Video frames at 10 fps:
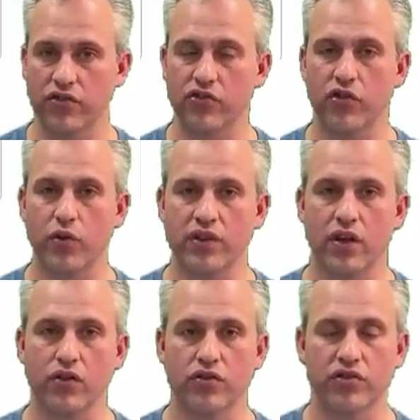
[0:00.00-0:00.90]
I'll show you what
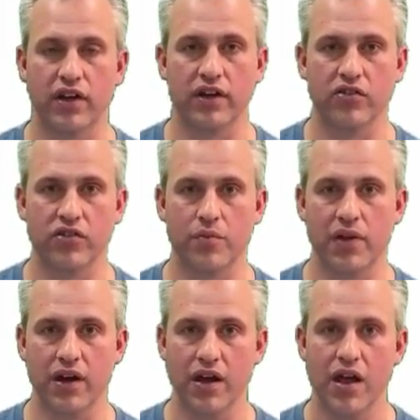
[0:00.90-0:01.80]
that looks like in just a
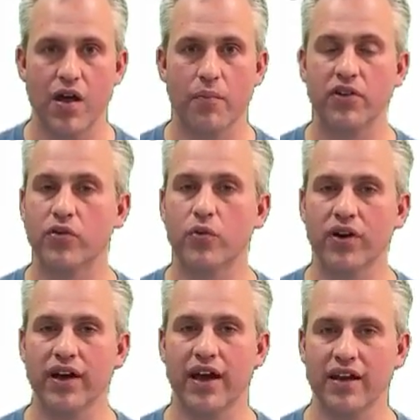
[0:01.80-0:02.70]
minute. But it's a
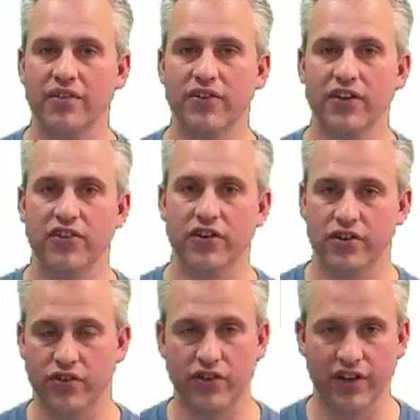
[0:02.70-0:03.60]
really handy feature,
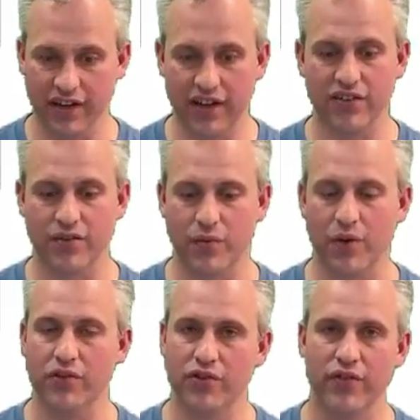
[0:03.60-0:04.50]
so you can get somewhere
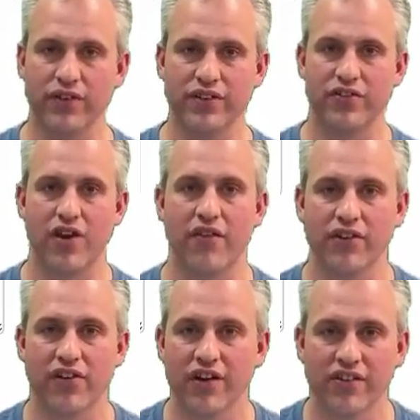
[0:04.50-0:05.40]
with showing driving
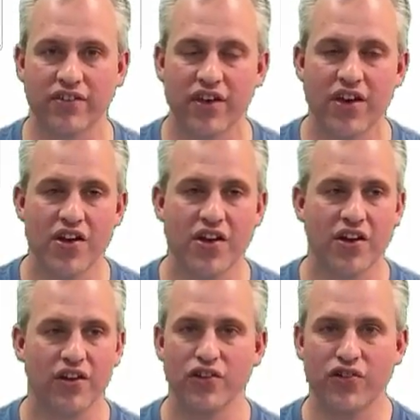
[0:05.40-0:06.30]
directions.
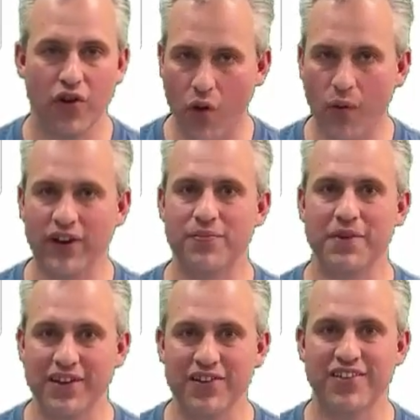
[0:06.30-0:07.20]
You should always be
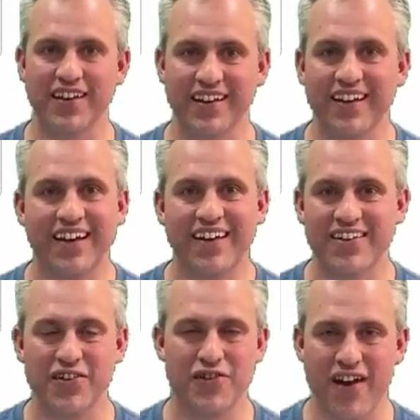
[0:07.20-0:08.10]
using
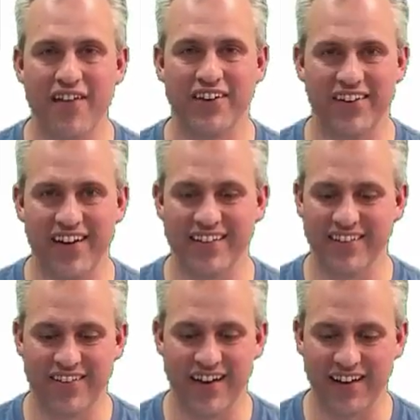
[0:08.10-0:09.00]
show driving
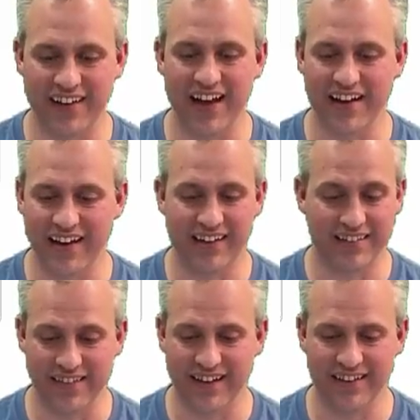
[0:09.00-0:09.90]
directions, right? Like I
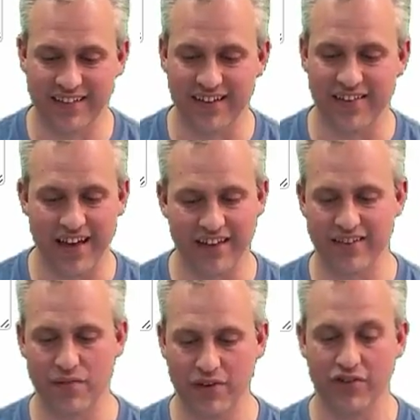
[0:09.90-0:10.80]
consider that
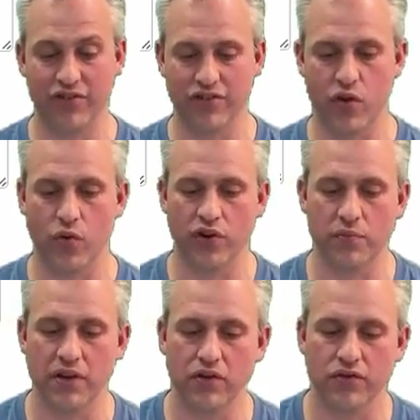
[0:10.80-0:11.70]
something you should just always
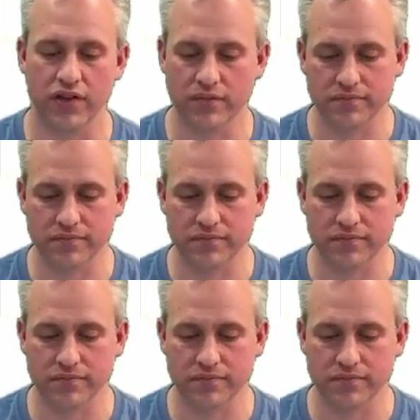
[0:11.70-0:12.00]
be using.